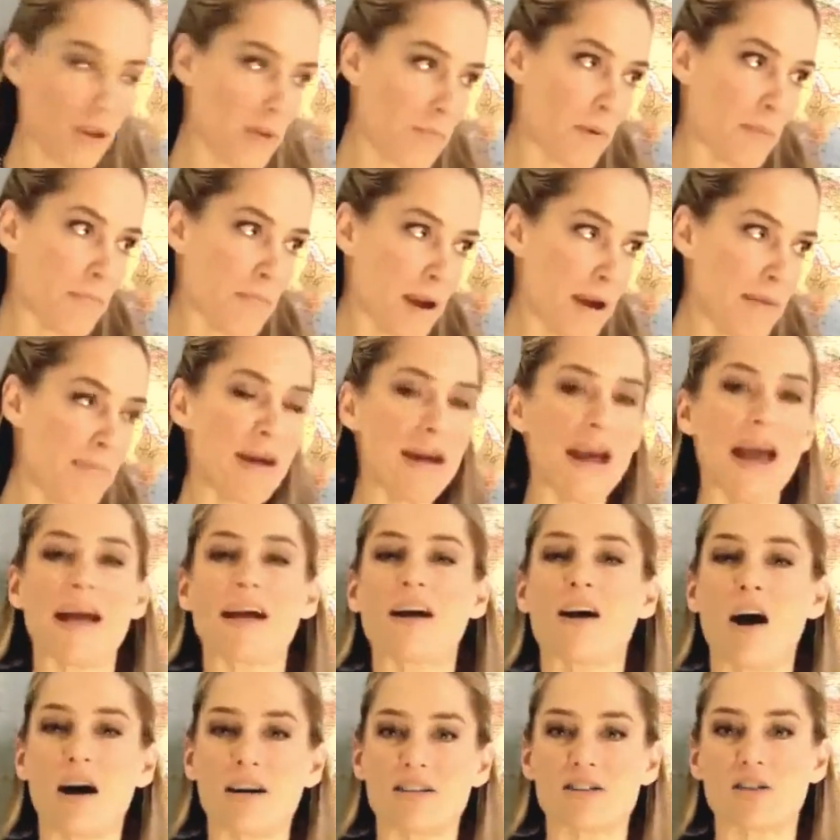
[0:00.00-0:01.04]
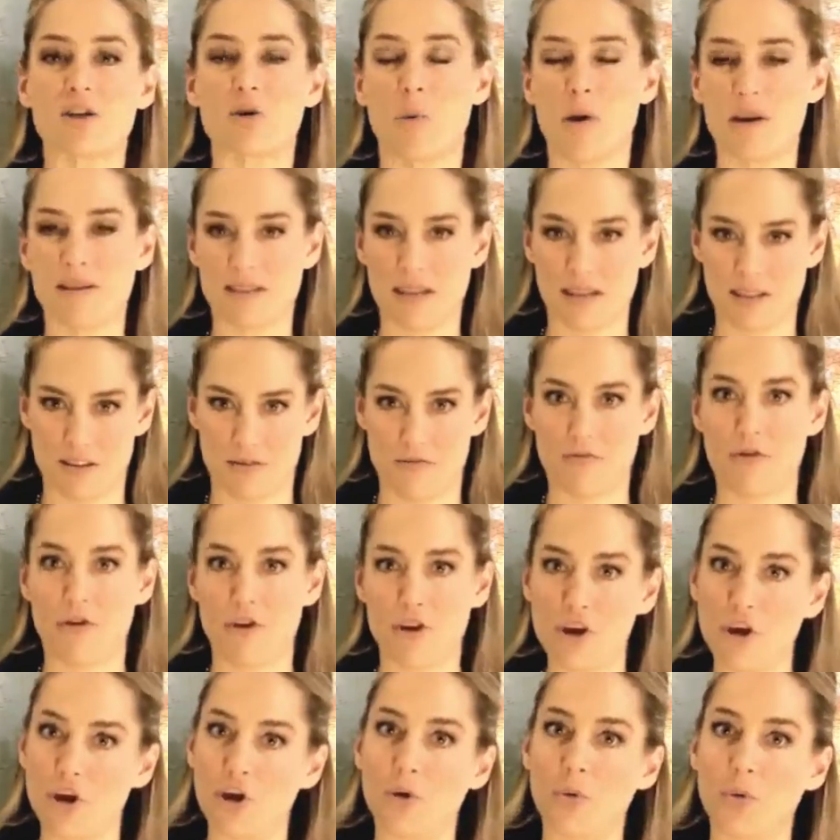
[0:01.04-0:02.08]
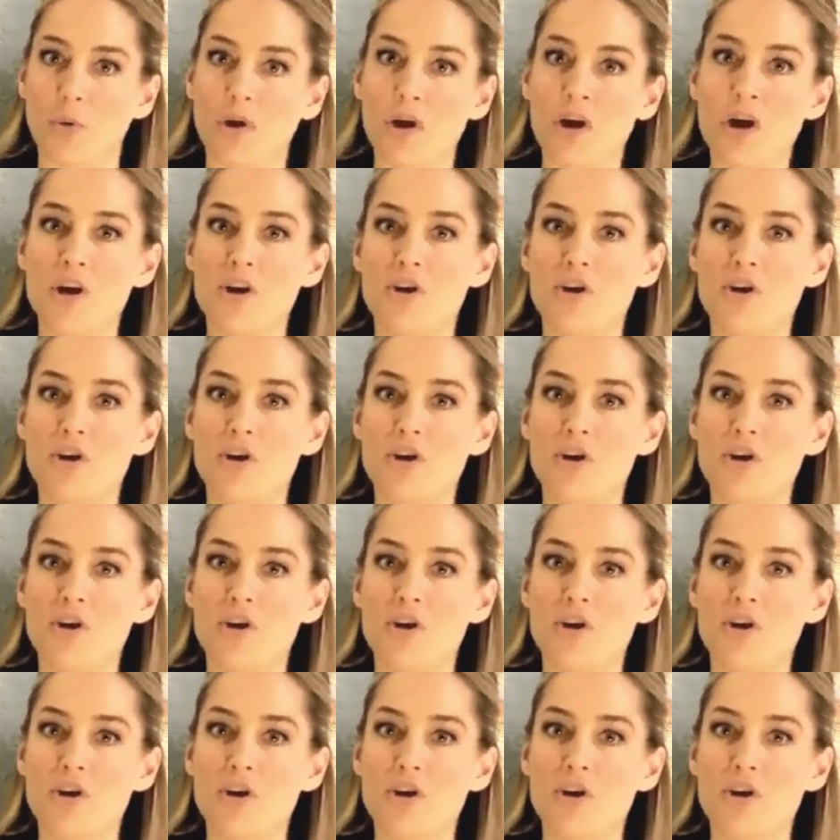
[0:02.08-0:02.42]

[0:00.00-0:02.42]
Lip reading: But maybe a consequence isn't for you.